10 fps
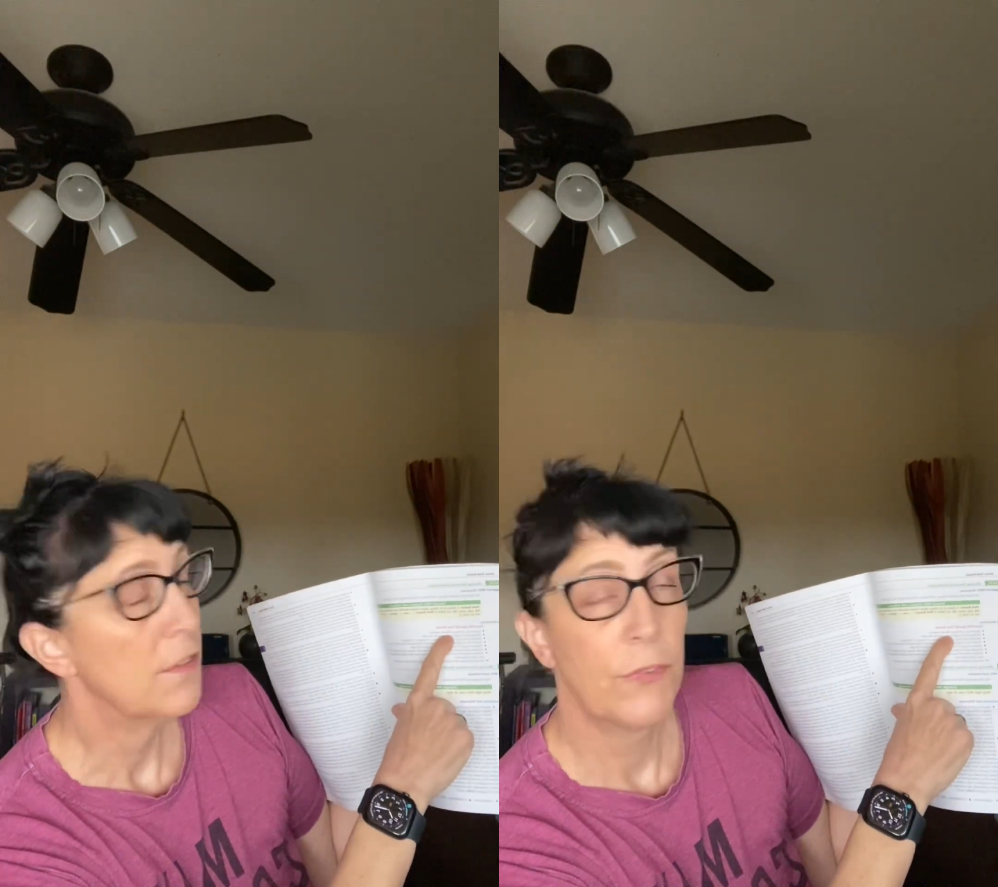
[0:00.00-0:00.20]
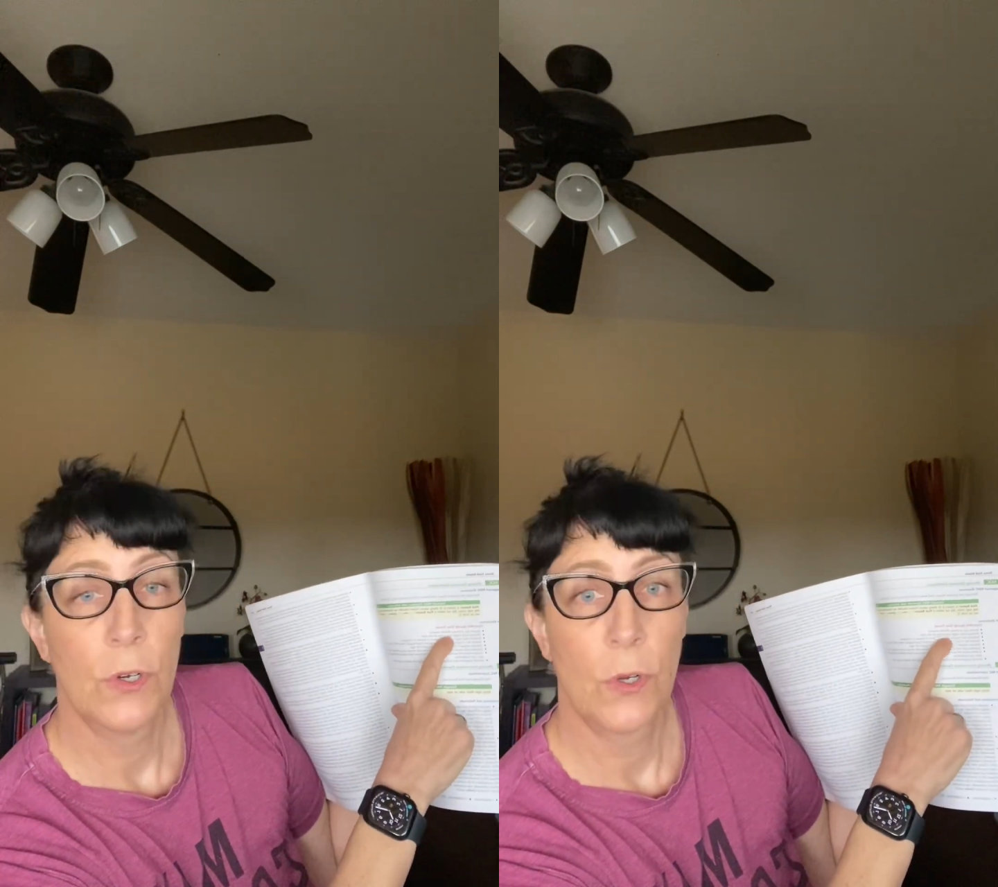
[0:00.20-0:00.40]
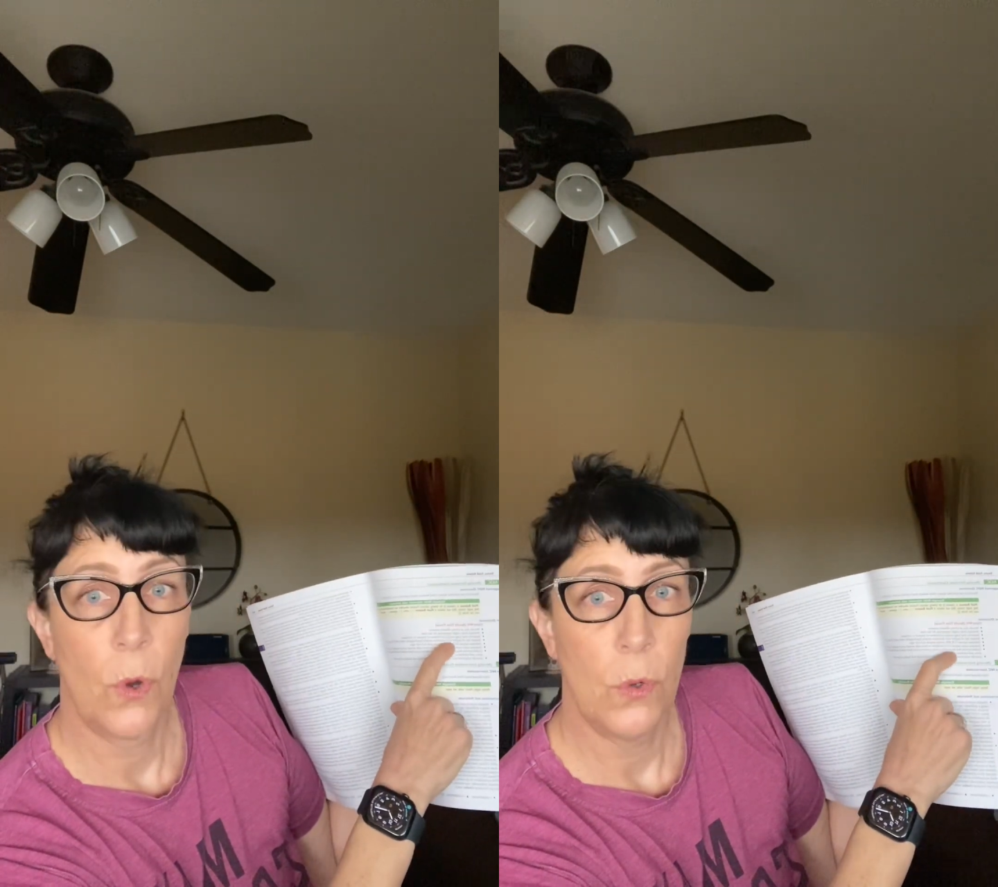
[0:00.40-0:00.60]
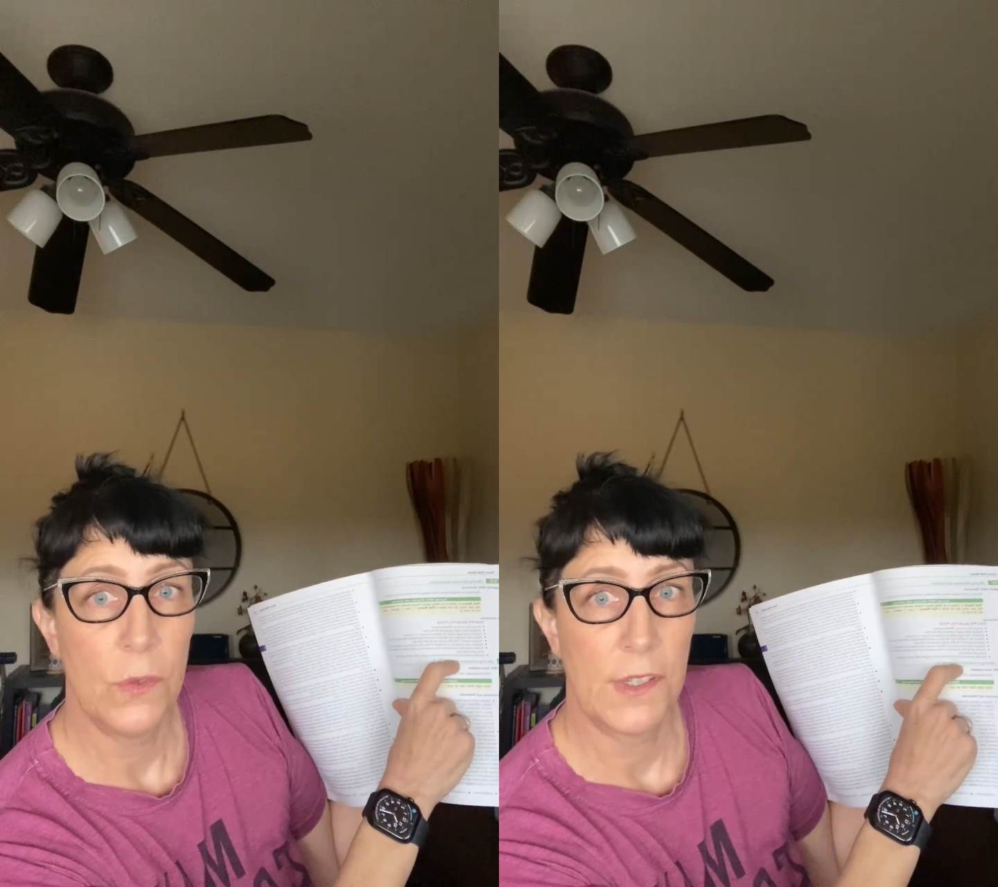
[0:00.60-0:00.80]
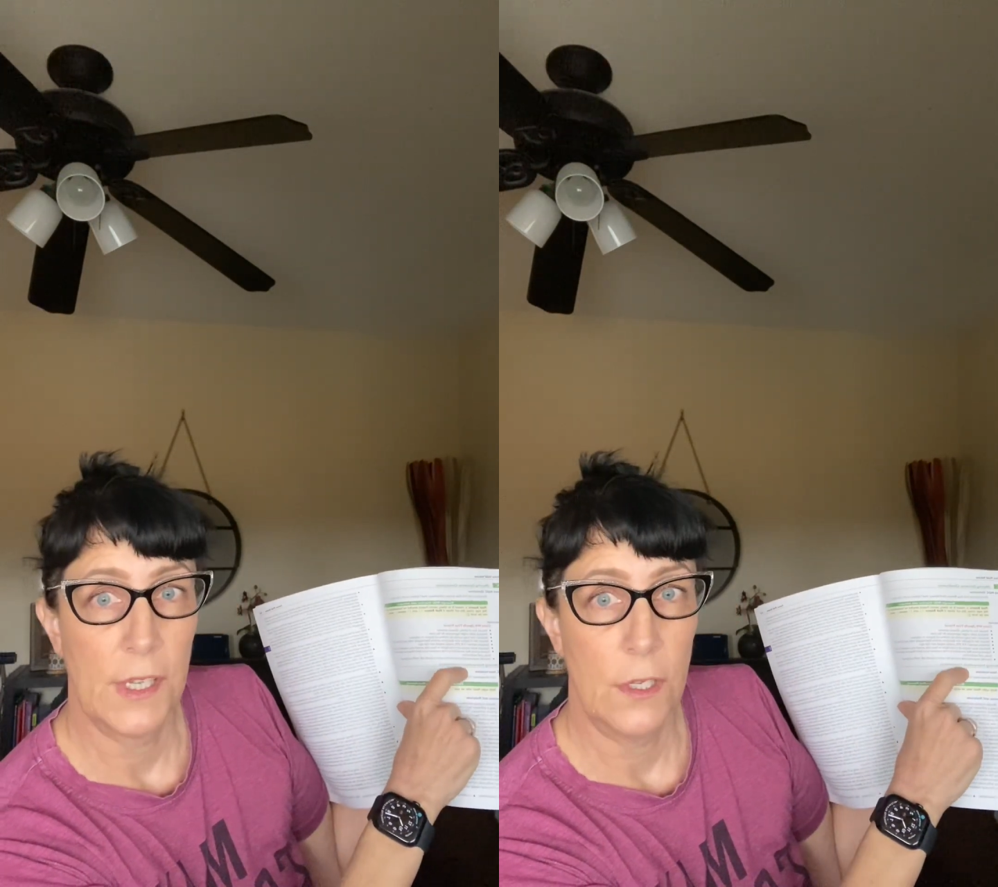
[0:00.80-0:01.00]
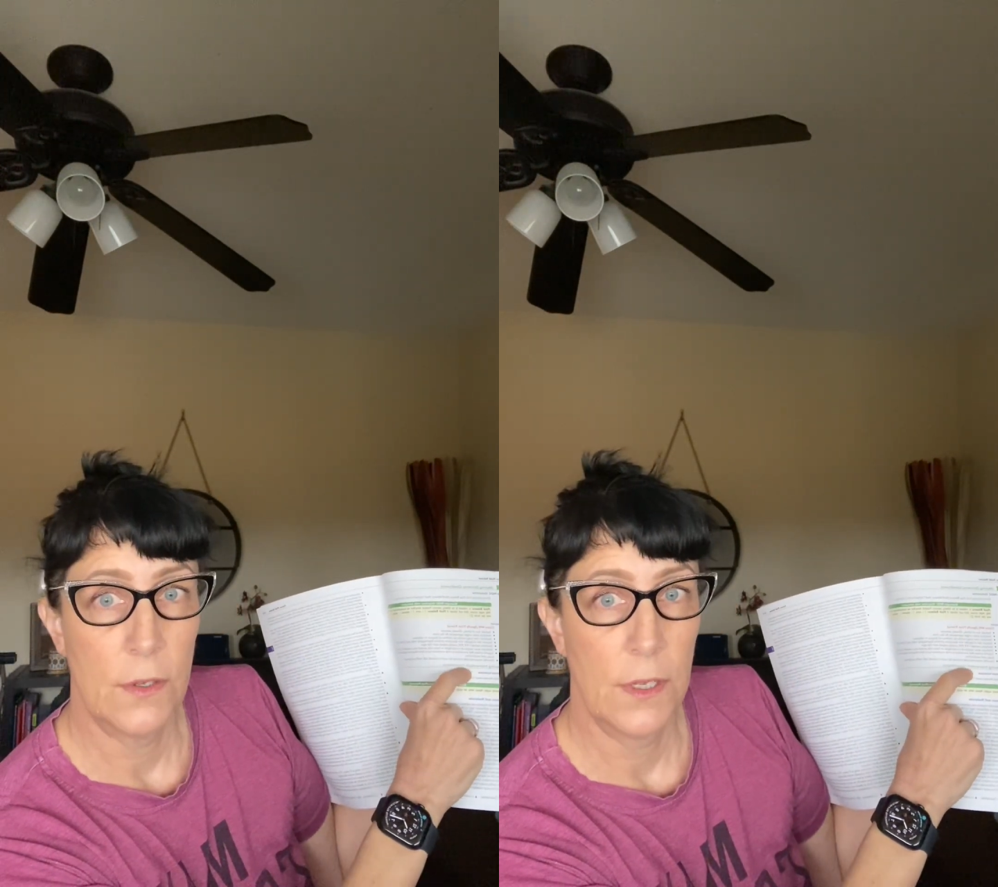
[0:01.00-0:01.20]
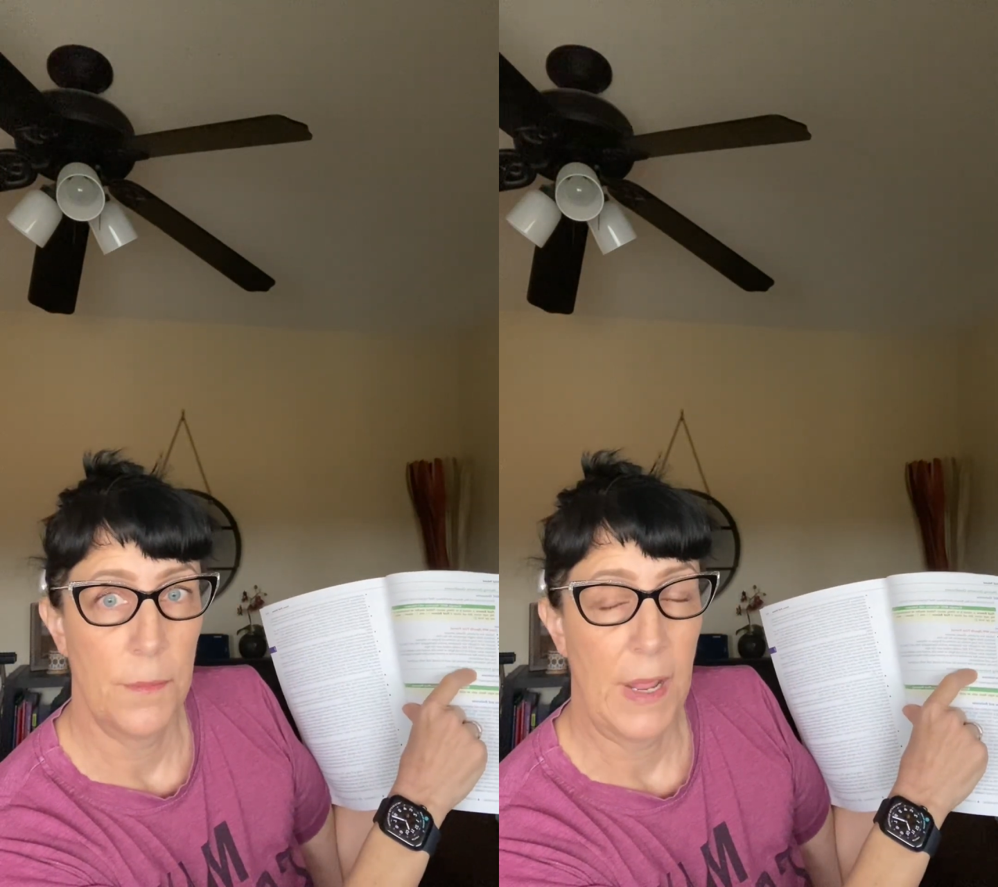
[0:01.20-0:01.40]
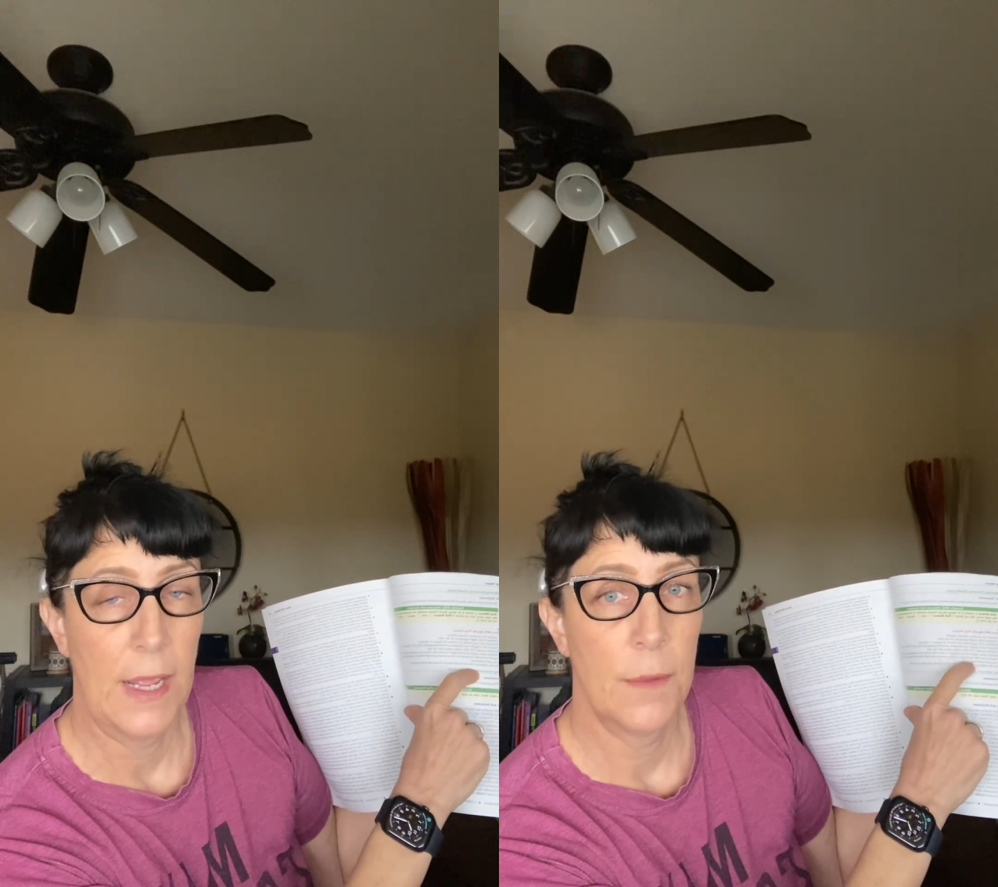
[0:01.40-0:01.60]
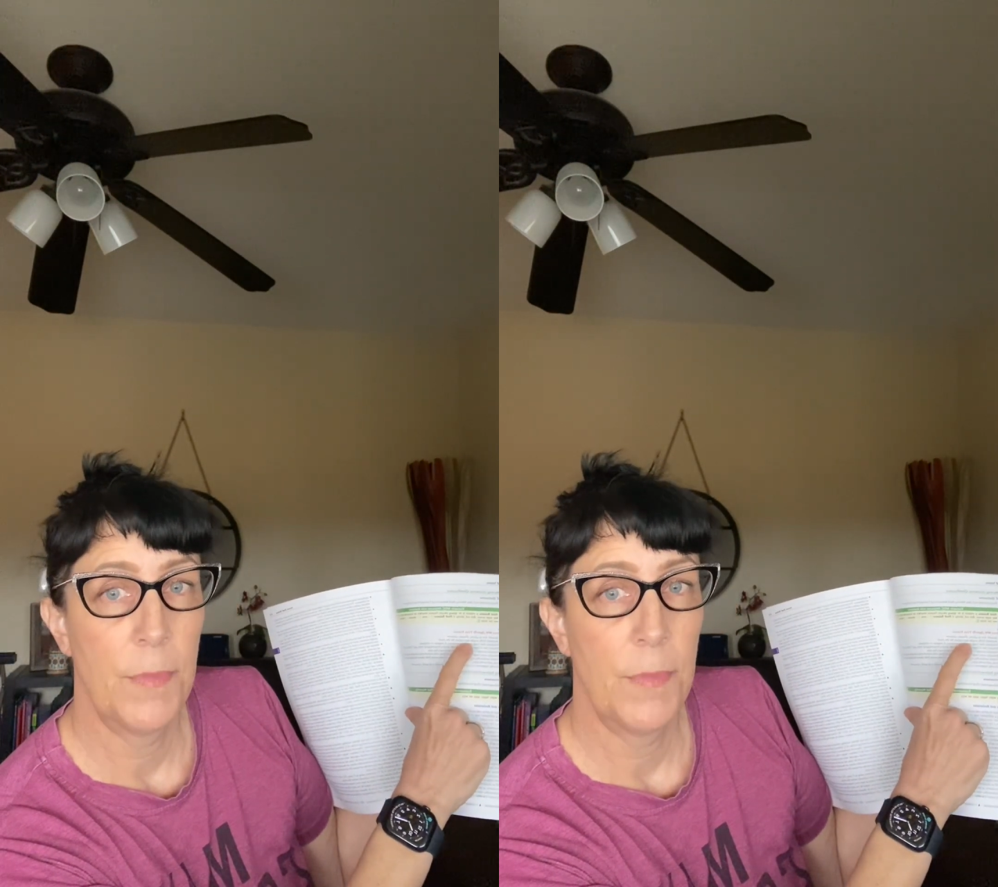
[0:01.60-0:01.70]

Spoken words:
for goals that you could make.